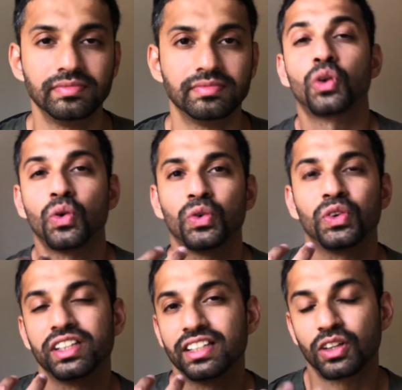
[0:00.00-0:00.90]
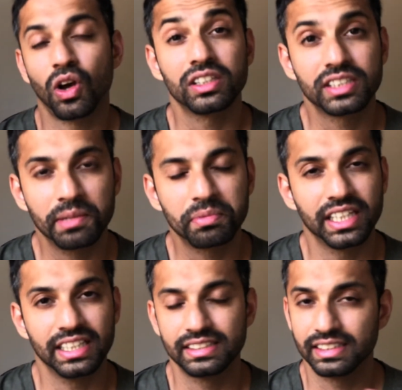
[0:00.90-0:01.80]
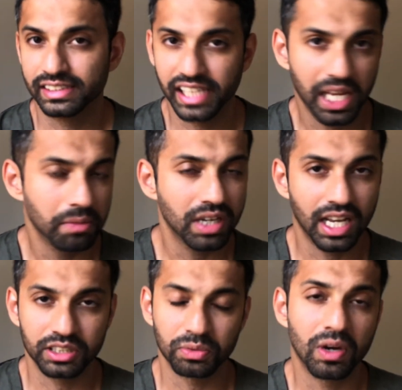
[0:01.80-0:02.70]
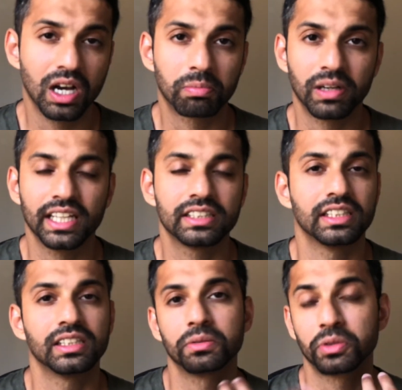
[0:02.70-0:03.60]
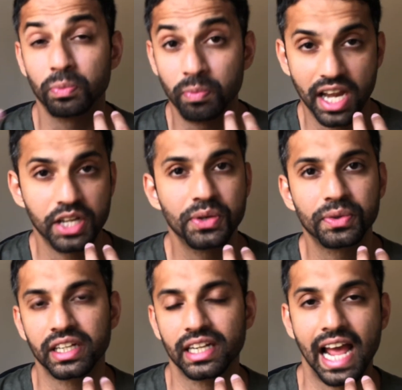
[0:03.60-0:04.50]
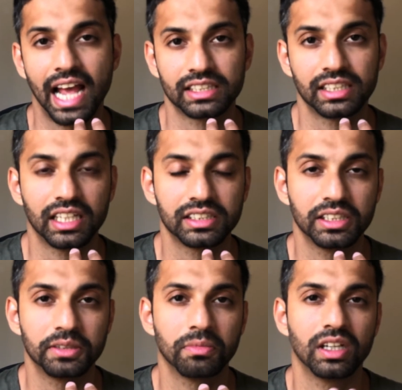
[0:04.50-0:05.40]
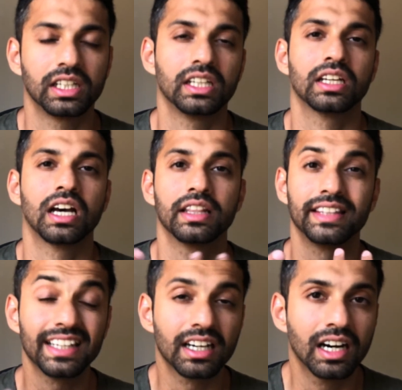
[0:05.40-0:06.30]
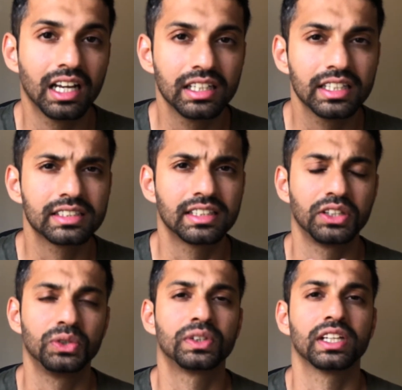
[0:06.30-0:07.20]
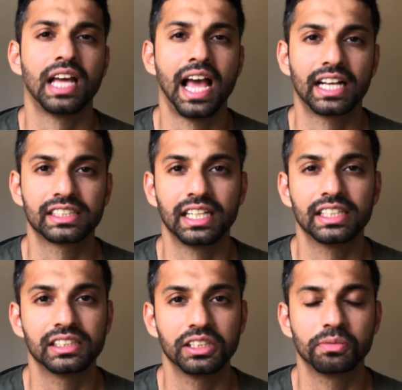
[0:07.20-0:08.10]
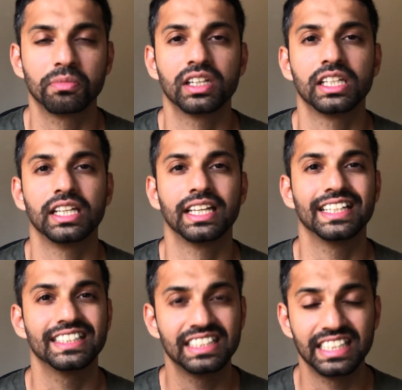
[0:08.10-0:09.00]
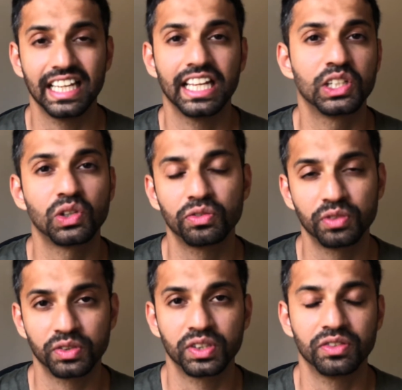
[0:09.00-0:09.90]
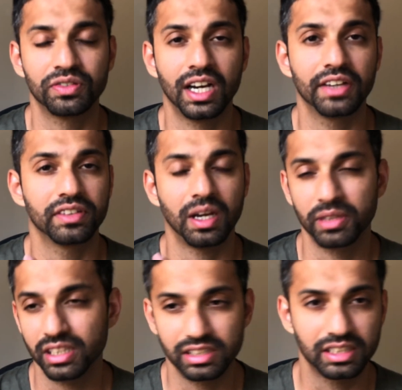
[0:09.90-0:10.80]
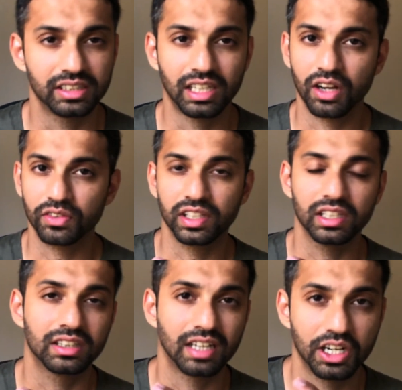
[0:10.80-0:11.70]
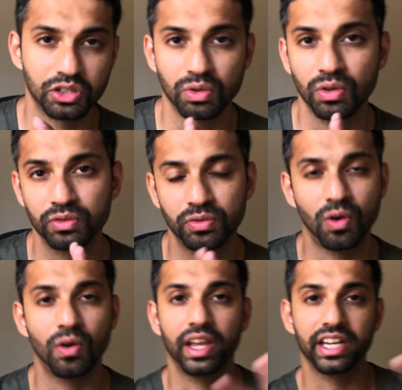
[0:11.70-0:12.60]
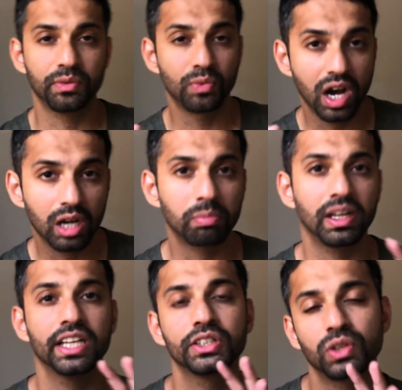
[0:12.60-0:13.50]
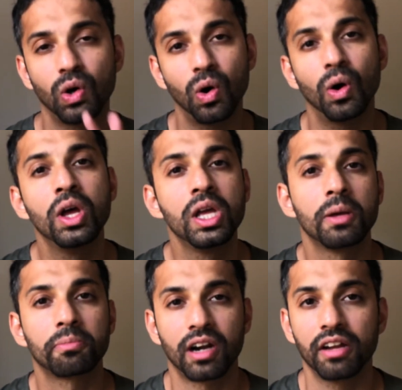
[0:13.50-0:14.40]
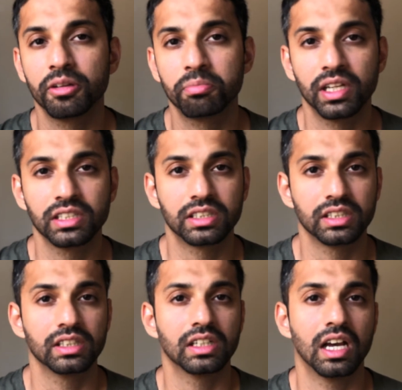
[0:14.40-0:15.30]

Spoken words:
So the concept is the same as workplace in terms of when you can access this money. The earliest that you can access this money is the age of 55. I mean, this is kind of the threshold for any workplace or private pension